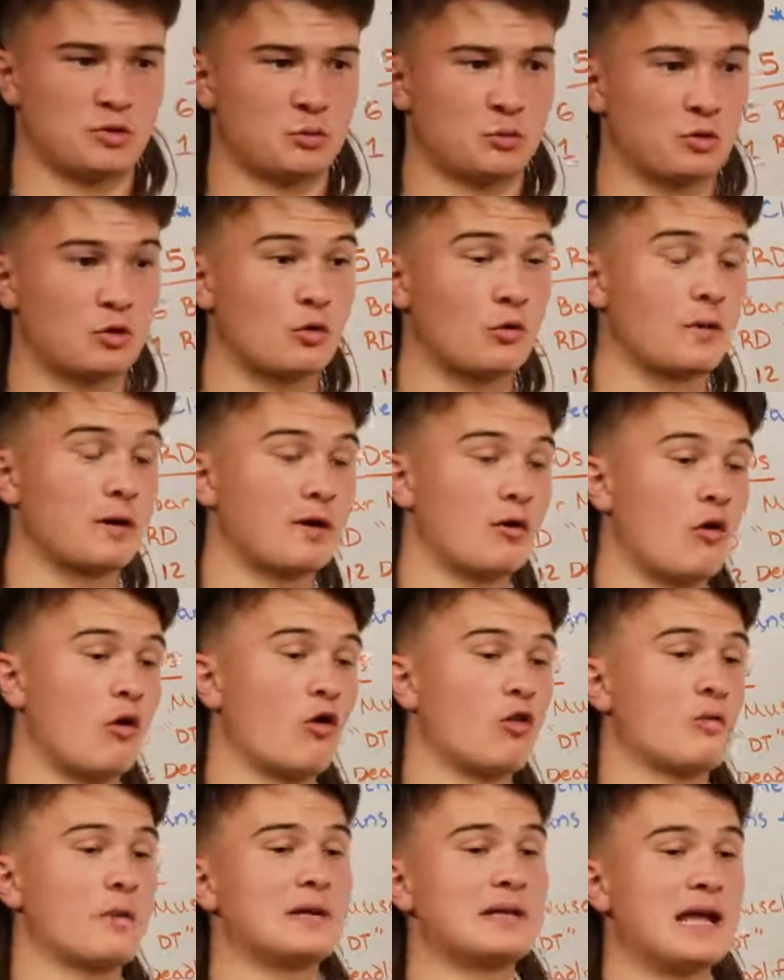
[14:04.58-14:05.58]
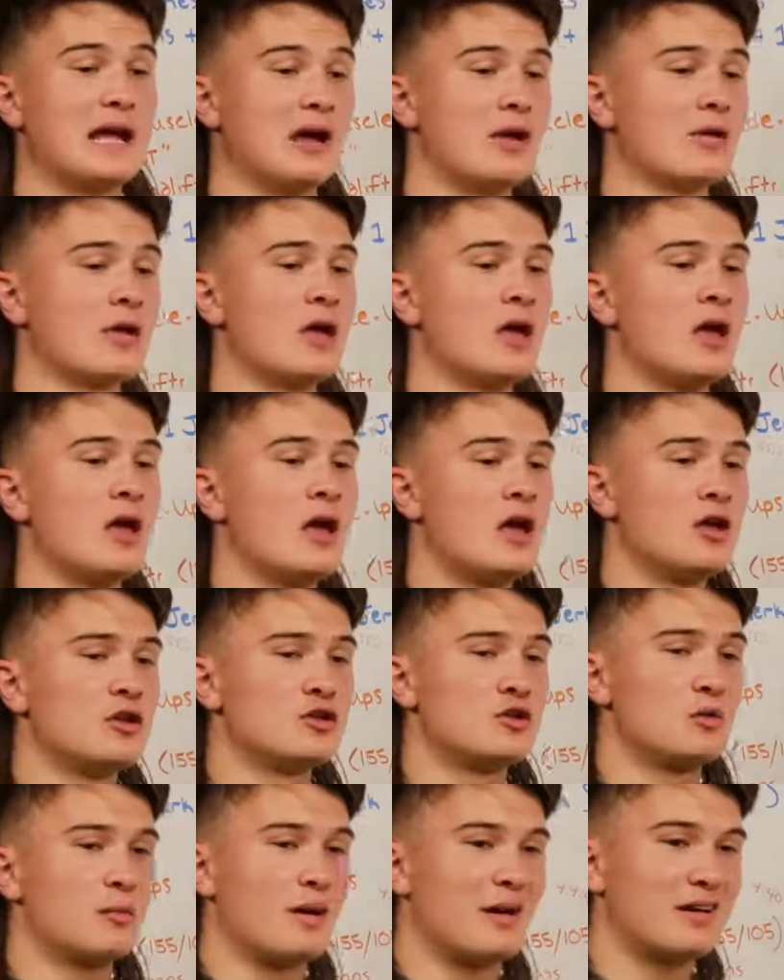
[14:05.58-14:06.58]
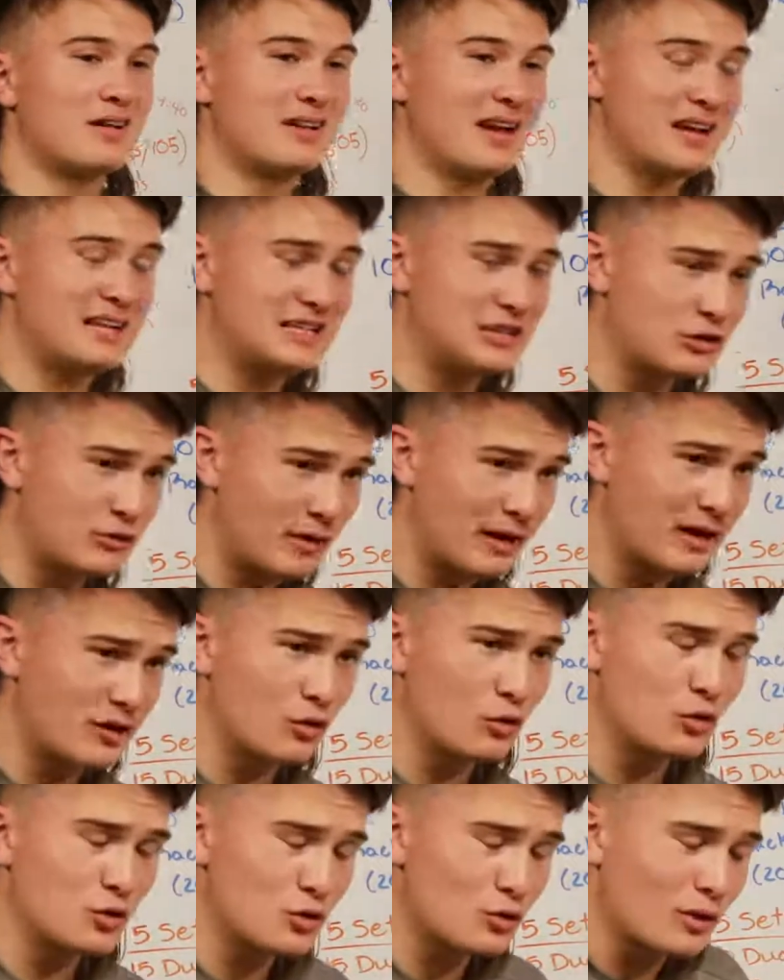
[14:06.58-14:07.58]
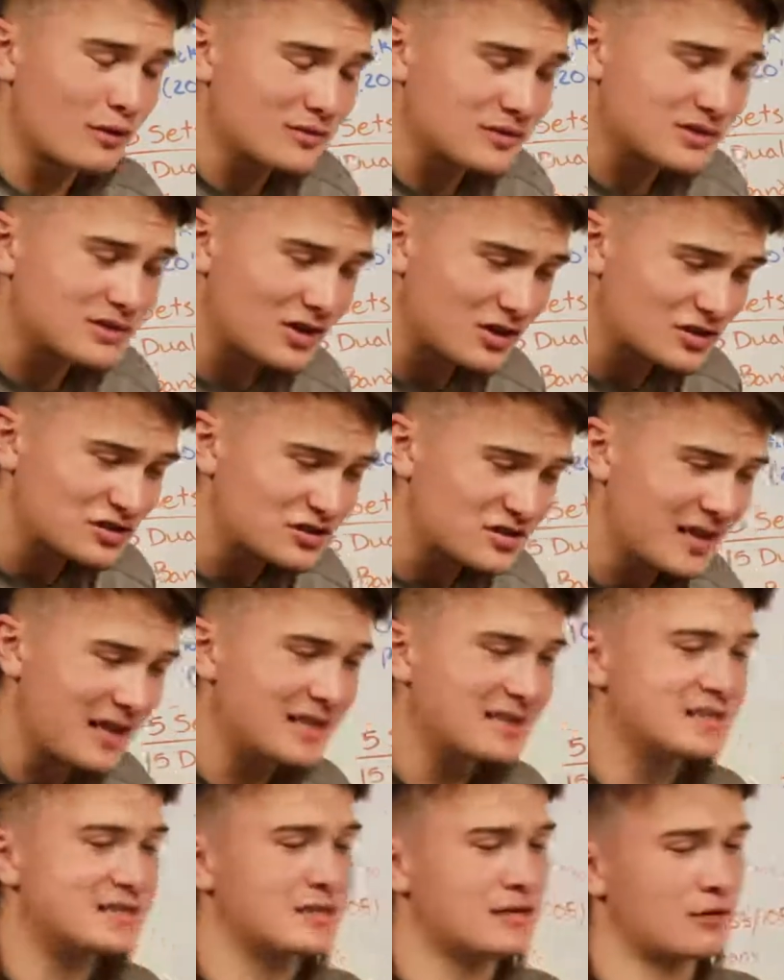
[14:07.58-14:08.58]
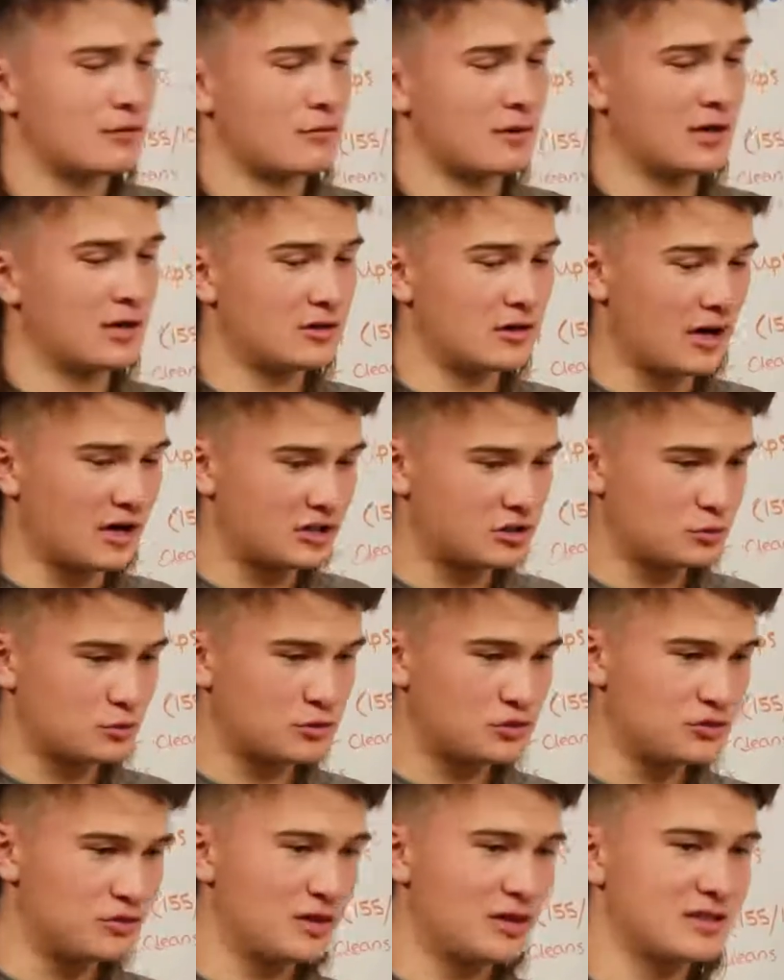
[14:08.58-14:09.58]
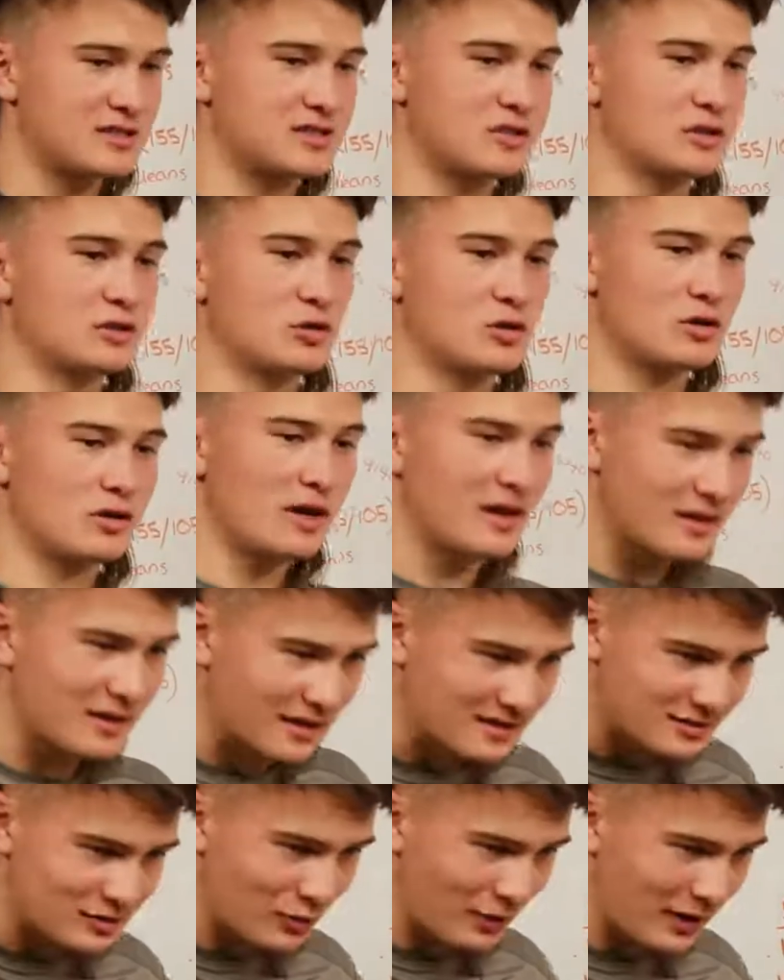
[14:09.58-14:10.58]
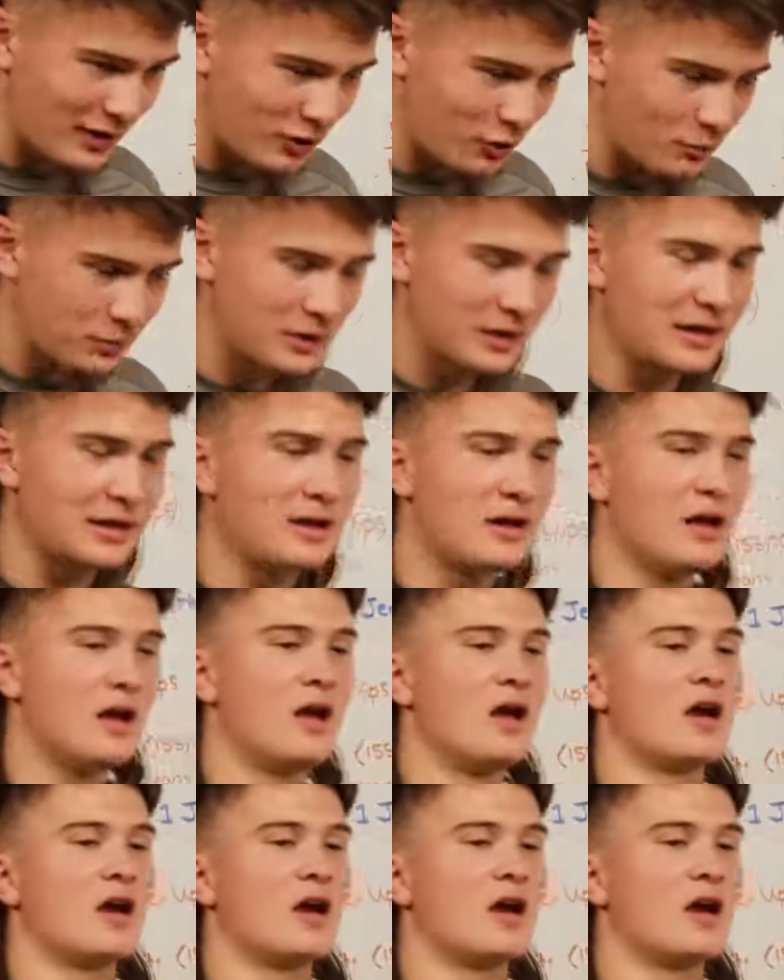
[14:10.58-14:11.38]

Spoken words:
We're going all the way down to about a 90-degree angle. You don't have to touch the heads to the ground. I just want you guys to look like a nice little airplane.